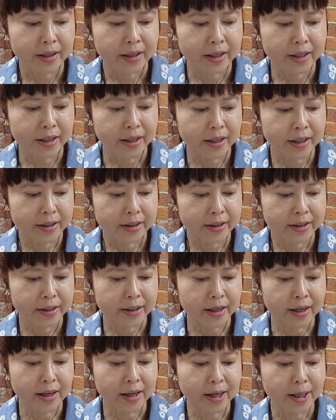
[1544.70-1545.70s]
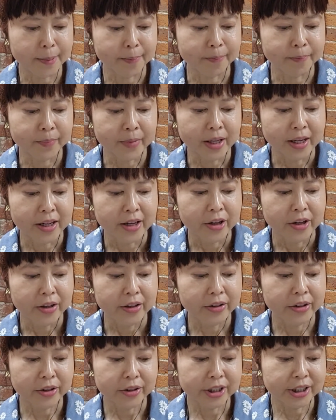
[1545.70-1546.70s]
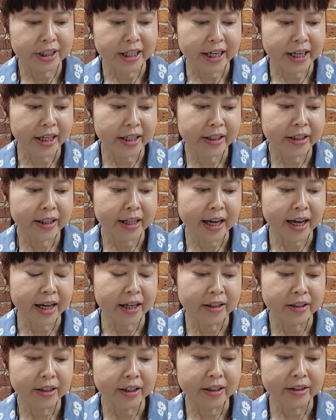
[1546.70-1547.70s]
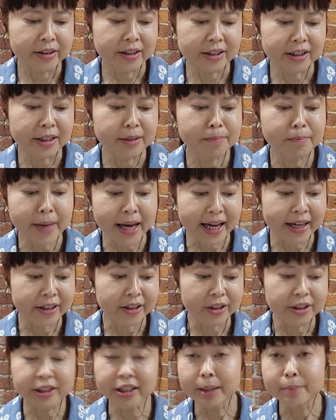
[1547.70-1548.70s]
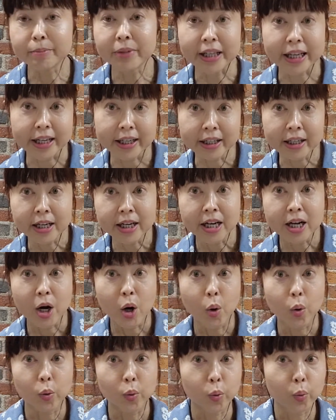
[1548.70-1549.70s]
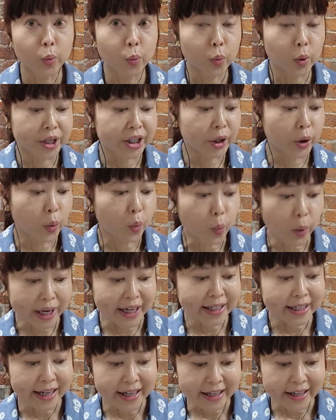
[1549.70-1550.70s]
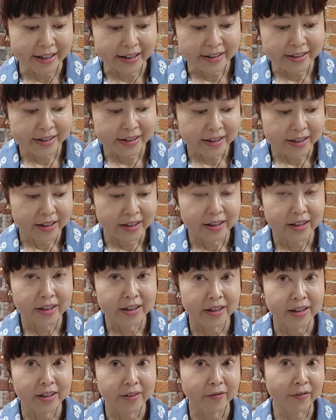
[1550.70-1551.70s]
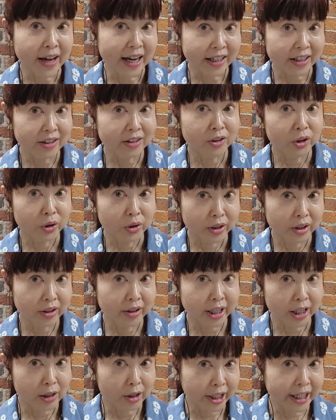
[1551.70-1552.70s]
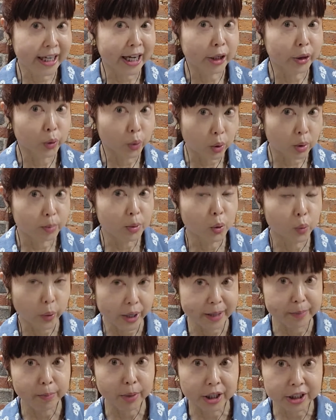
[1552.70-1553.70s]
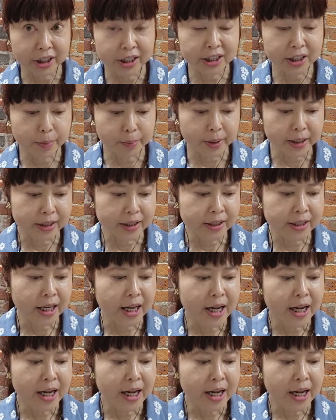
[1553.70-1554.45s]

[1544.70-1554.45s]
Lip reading: And they're saying that it doesn't matter, same thing, what your weight is. In fact, they're looking at normal weight participants.